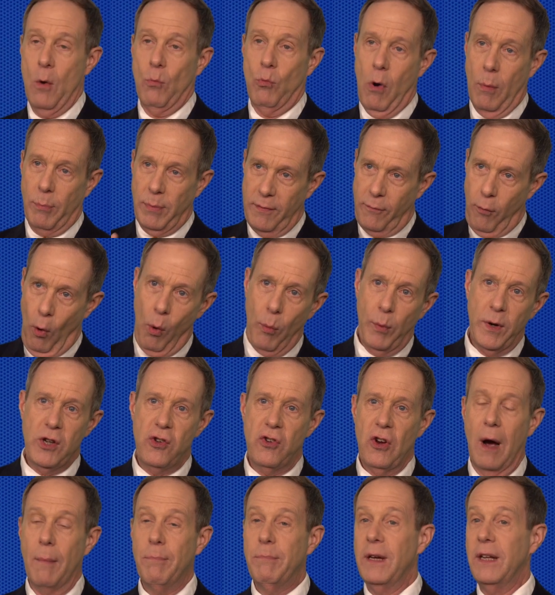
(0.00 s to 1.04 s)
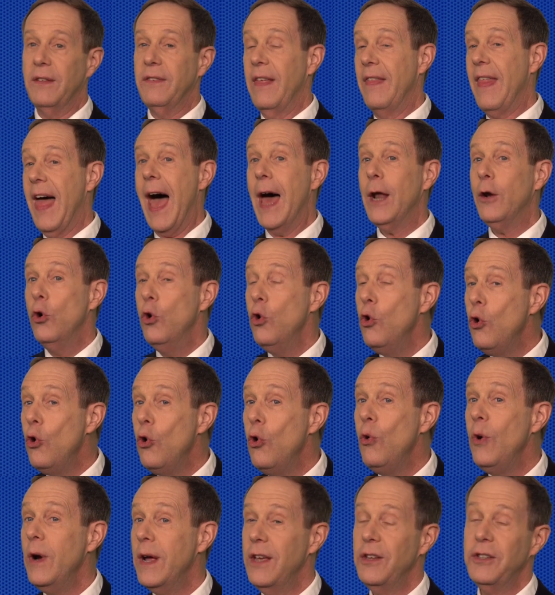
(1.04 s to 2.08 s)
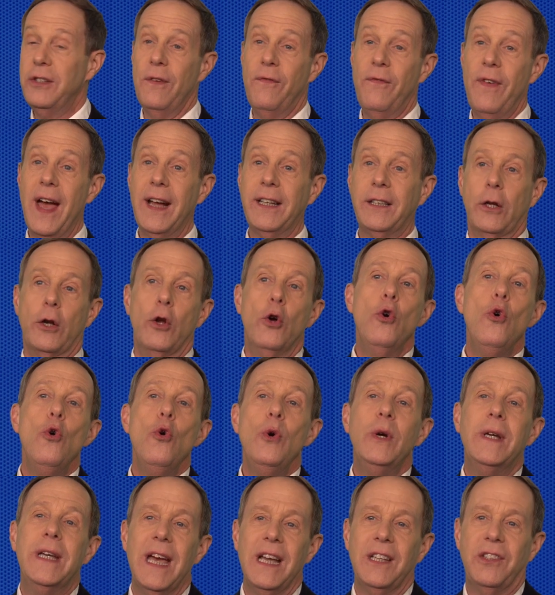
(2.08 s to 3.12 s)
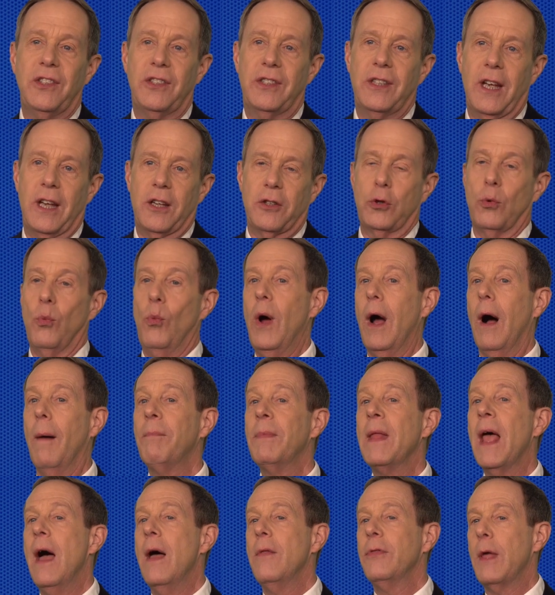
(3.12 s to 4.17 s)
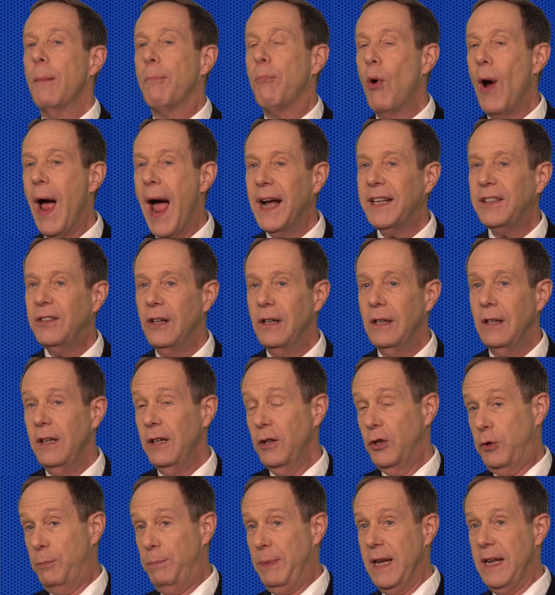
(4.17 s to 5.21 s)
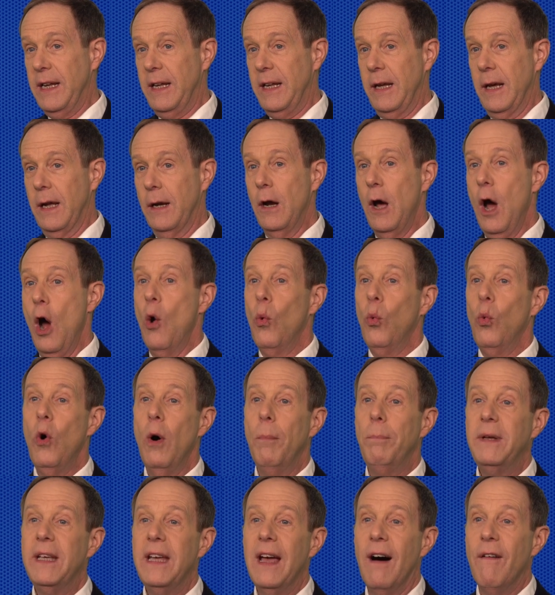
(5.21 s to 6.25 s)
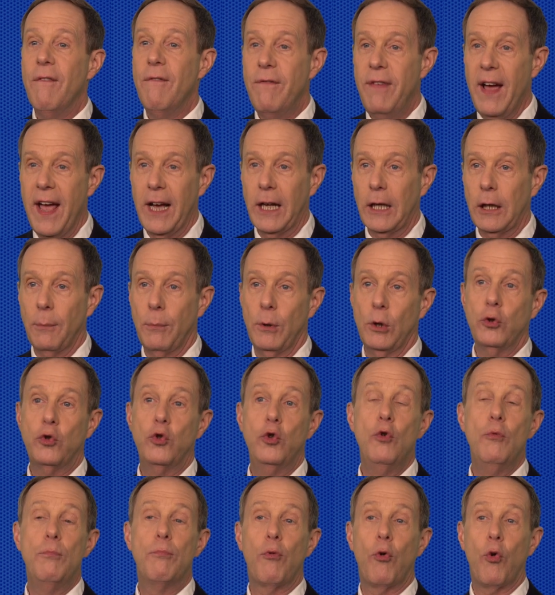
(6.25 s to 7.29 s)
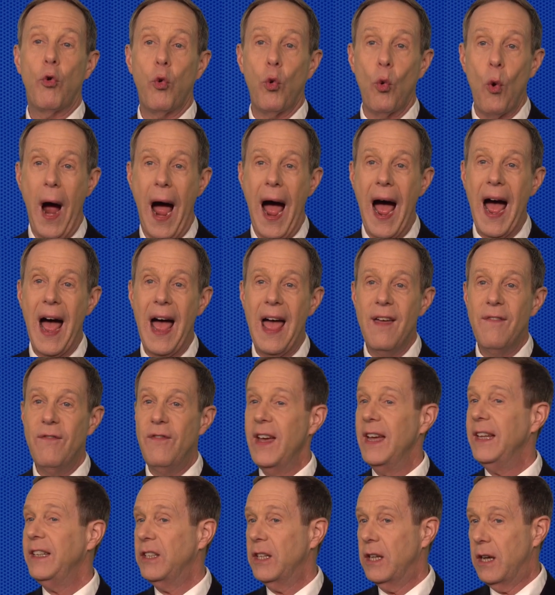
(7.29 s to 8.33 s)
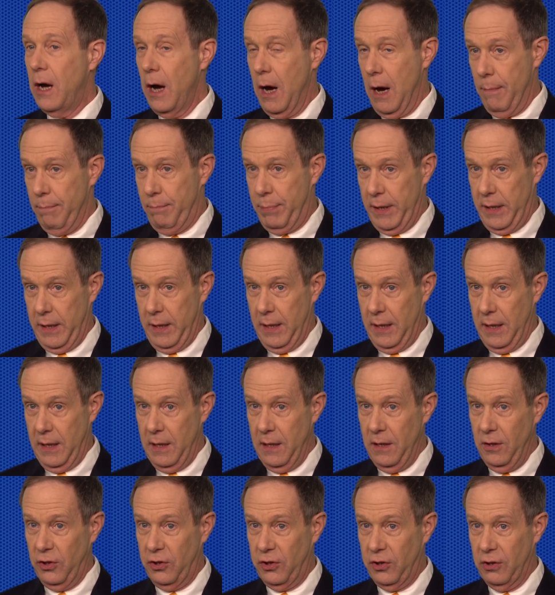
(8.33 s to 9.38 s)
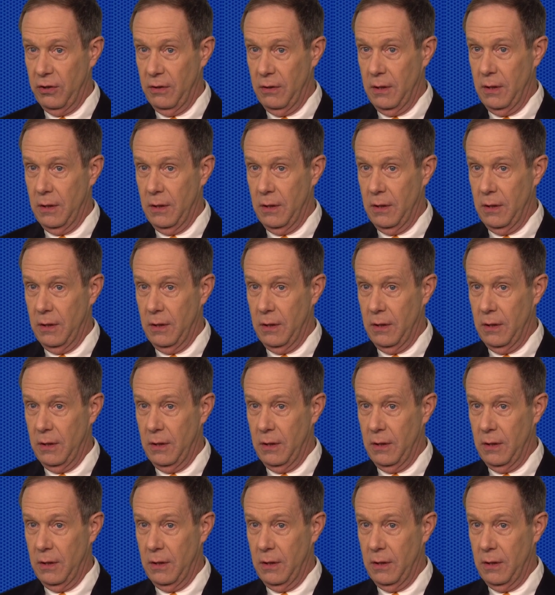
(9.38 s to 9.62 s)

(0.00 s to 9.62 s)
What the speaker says: Well, before we jump into that, who is affected? Who gets this? Well, the practical expedient will be available to private companies